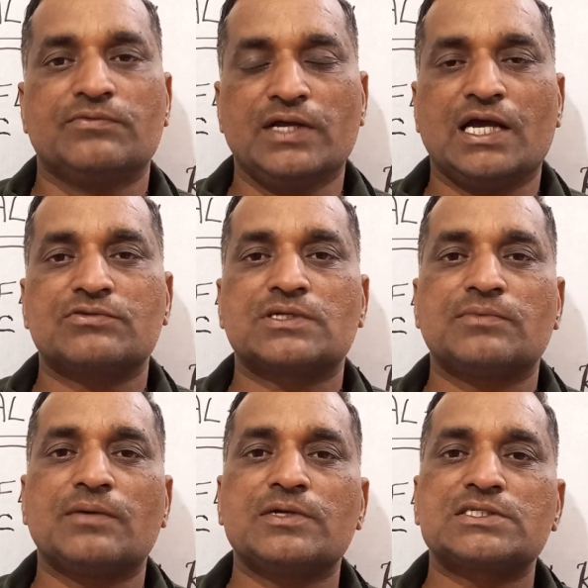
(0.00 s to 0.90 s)
we have
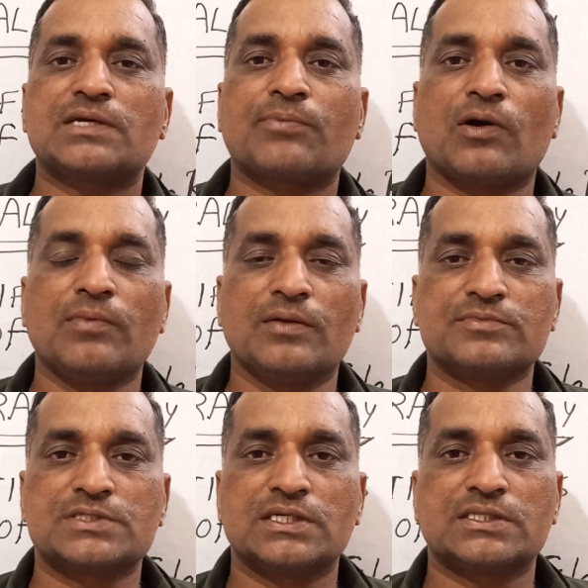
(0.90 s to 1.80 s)
some domestic
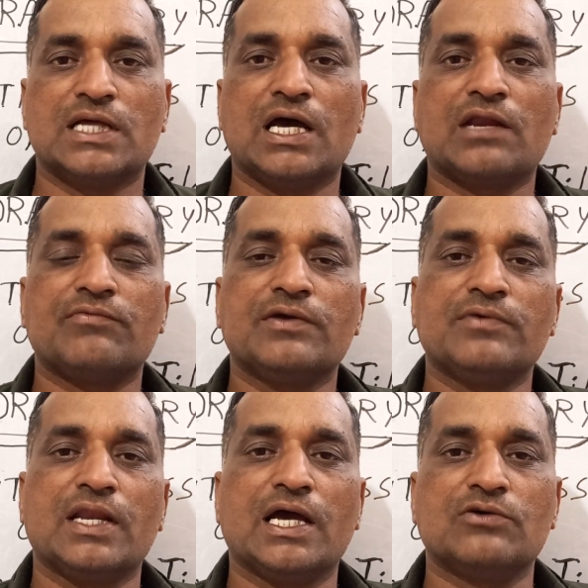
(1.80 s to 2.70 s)
problems, then we
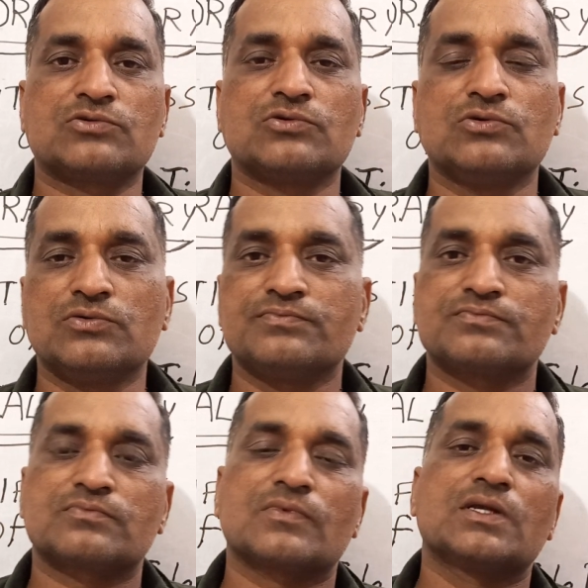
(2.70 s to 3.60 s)
will have
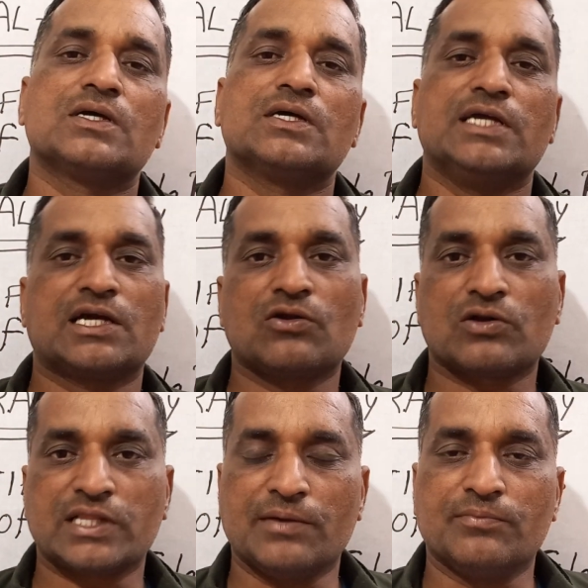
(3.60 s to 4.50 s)
to
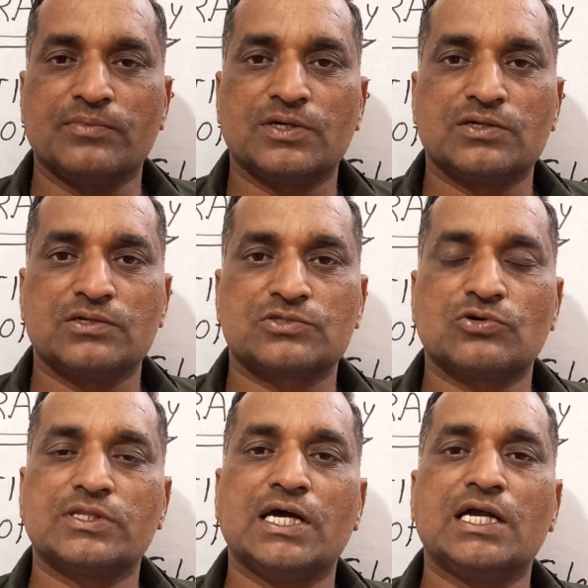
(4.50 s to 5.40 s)
ignore them
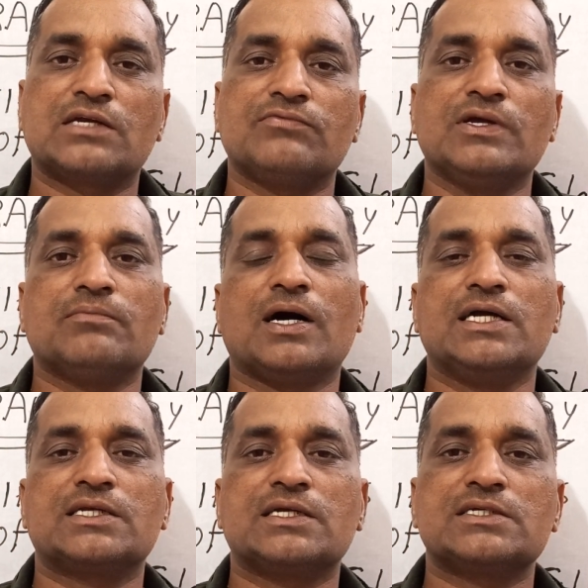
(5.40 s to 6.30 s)
so that we
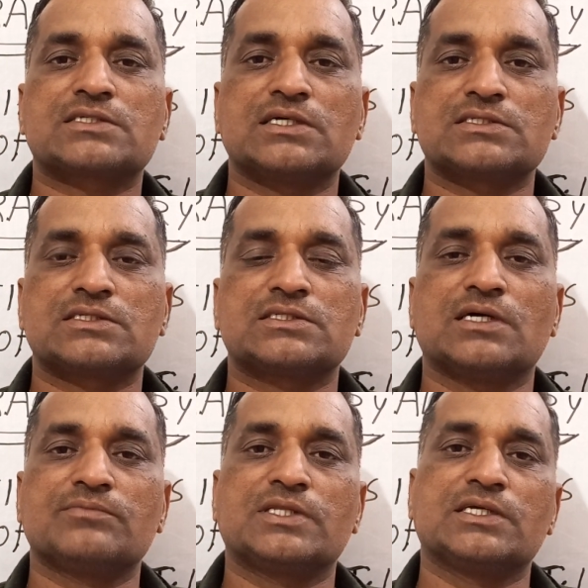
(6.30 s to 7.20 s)
might discuss
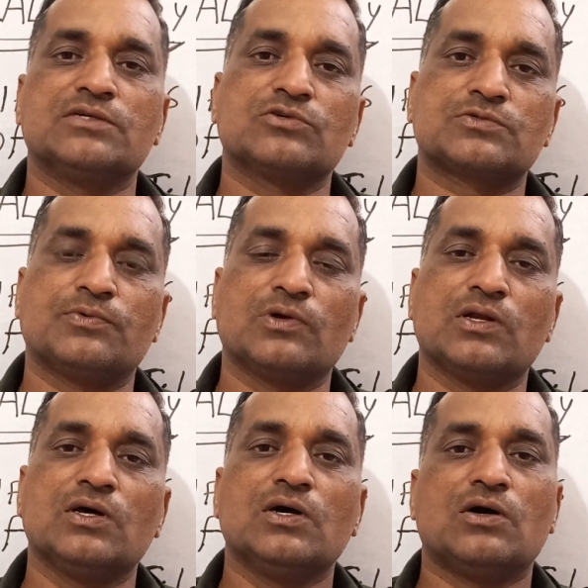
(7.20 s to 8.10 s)
something
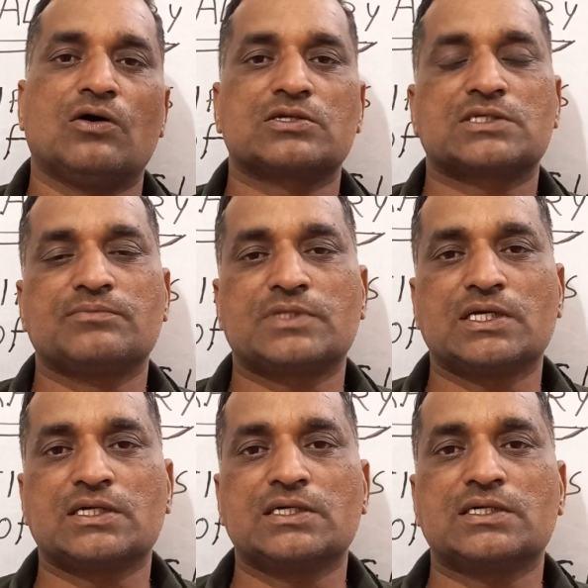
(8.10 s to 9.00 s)
useful or
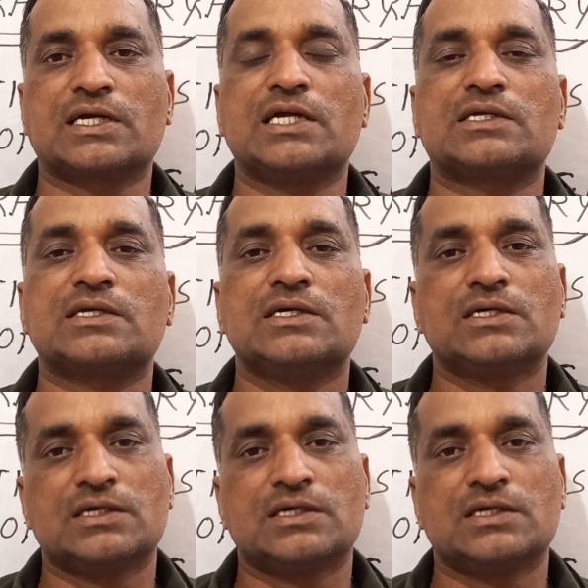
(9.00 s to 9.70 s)
something great,